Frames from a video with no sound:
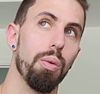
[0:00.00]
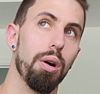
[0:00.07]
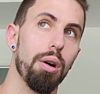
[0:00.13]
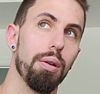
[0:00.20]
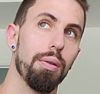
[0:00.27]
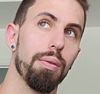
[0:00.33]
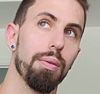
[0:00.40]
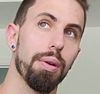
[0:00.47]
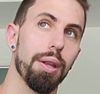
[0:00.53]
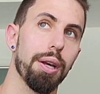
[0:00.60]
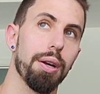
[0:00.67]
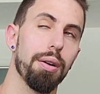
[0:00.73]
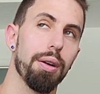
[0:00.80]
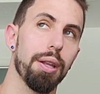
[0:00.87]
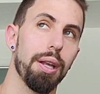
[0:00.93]

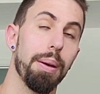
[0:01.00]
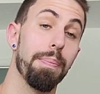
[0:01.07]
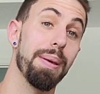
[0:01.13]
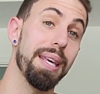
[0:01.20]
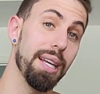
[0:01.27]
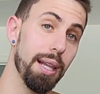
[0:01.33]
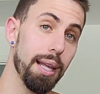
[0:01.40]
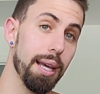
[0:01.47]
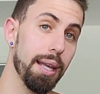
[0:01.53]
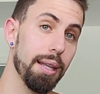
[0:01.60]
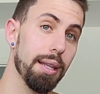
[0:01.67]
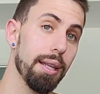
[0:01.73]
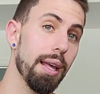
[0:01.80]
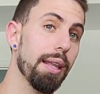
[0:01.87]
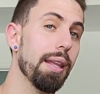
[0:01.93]
appeal
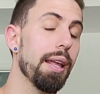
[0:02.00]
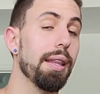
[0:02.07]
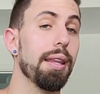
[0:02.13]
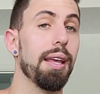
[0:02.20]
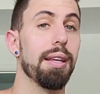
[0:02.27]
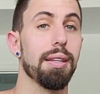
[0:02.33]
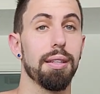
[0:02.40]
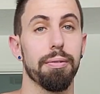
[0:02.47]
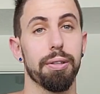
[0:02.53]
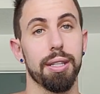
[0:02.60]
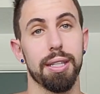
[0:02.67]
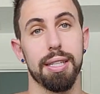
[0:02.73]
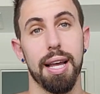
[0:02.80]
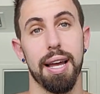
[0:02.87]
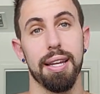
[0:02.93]
it, and then they
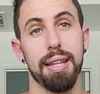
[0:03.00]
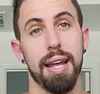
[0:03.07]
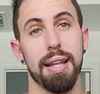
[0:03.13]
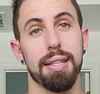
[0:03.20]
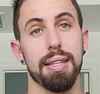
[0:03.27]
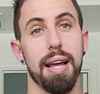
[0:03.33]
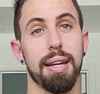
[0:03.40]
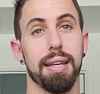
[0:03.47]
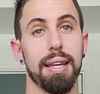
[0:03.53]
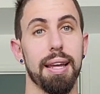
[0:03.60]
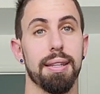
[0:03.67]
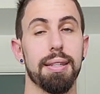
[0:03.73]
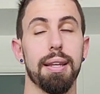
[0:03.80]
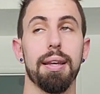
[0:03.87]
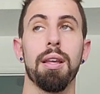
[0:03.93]
decided that it's not
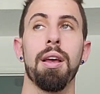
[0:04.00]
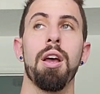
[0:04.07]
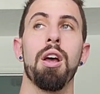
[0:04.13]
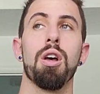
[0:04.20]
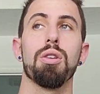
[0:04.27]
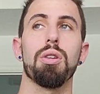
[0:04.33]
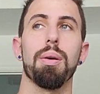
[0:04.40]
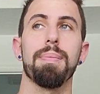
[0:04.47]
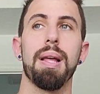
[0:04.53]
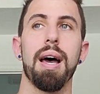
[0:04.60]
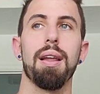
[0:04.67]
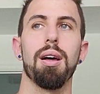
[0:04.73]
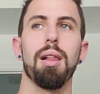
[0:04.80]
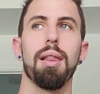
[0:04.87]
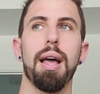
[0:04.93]
against it. So I'm
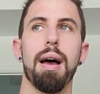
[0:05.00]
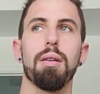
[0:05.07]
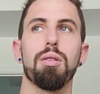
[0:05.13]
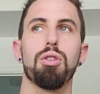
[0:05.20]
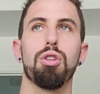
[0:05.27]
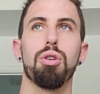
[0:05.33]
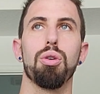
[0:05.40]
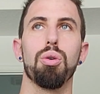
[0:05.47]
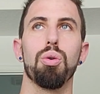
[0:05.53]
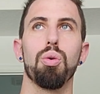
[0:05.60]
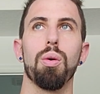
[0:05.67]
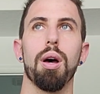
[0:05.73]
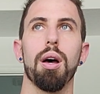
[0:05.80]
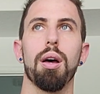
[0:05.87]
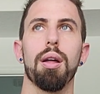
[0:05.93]
not allowed
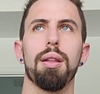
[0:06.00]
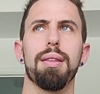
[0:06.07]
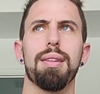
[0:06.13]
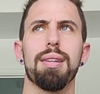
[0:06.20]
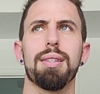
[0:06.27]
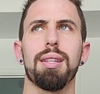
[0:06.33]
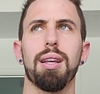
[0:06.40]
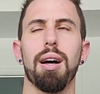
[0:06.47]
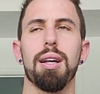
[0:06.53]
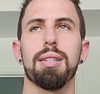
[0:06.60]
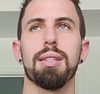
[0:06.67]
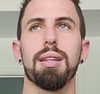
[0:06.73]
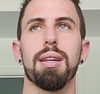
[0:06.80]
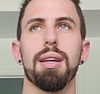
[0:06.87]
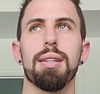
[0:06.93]
to
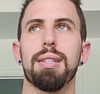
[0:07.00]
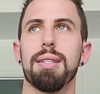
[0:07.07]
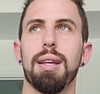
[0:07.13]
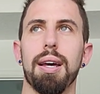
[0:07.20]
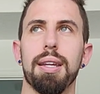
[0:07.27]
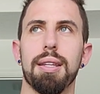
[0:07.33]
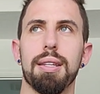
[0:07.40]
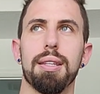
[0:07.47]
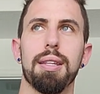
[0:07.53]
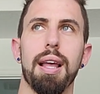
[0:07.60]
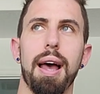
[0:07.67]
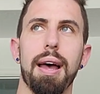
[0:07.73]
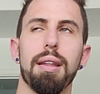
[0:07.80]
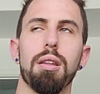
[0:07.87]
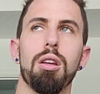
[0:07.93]
discuss sites
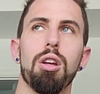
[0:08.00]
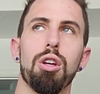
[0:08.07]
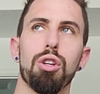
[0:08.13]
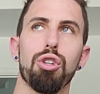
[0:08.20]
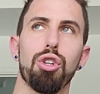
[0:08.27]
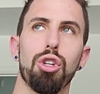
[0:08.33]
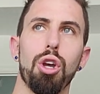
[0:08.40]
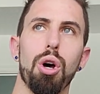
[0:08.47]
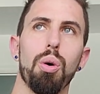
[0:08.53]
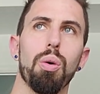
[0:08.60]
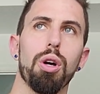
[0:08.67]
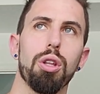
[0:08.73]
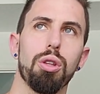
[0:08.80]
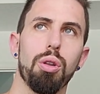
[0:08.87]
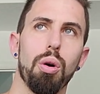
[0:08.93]
that
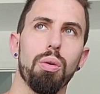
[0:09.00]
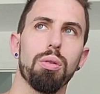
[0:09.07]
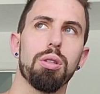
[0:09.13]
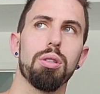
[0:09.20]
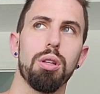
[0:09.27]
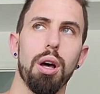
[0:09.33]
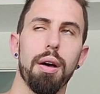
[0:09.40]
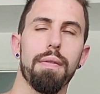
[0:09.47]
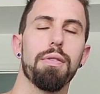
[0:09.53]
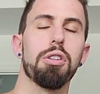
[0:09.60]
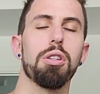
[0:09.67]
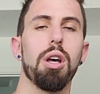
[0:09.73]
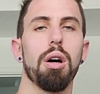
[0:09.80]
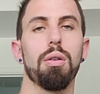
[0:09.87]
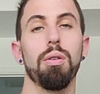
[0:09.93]
show adult stuff.
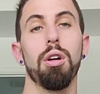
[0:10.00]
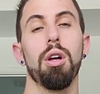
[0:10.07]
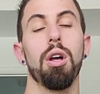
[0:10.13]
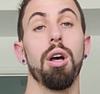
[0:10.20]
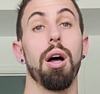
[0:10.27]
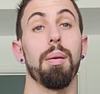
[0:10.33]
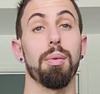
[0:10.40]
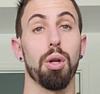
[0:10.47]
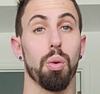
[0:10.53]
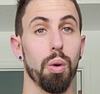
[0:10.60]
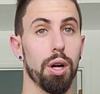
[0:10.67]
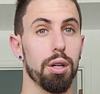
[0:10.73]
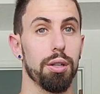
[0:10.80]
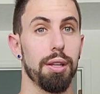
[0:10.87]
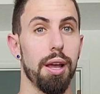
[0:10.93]
So I'm gonna
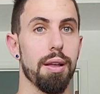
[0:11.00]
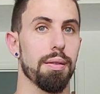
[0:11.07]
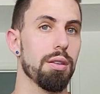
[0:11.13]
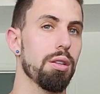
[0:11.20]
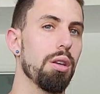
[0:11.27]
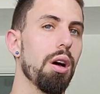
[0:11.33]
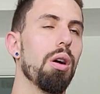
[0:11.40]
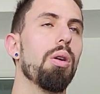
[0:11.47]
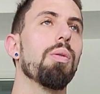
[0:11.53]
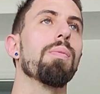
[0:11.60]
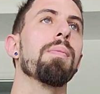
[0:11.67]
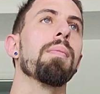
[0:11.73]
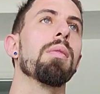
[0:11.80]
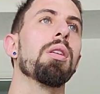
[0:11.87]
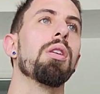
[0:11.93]
work on that.
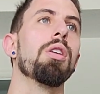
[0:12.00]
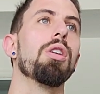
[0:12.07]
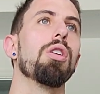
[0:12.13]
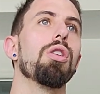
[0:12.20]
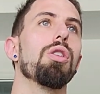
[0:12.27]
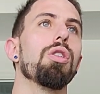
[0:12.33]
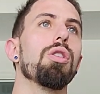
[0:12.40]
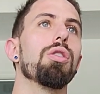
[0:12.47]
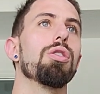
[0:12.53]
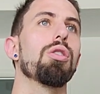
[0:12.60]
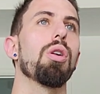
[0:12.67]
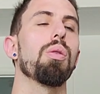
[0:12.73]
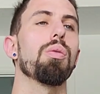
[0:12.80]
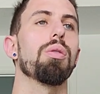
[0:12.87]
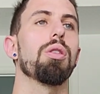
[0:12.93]
So
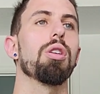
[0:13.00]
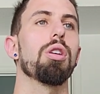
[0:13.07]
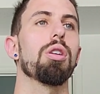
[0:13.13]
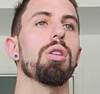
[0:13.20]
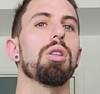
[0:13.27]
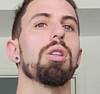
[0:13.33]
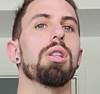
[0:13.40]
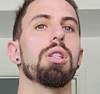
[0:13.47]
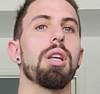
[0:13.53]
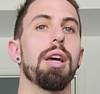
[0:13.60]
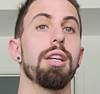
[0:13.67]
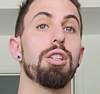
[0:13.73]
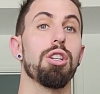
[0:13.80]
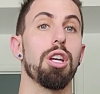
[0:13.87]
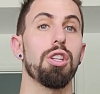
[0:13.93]
the
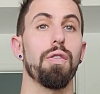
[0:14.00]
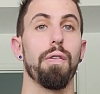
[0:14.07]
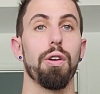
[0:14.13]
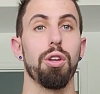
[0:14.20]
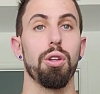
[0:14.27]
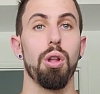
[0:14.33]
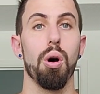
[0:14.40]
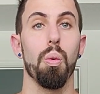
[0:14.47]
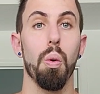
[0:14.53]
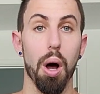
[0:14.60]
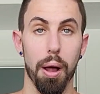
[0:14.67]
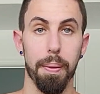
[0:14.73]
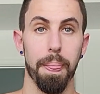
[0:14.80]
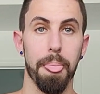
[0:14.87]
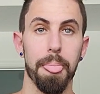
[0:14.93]
site Just For You Know
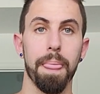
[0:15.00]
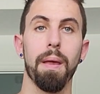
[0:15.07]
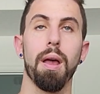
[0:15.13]
What,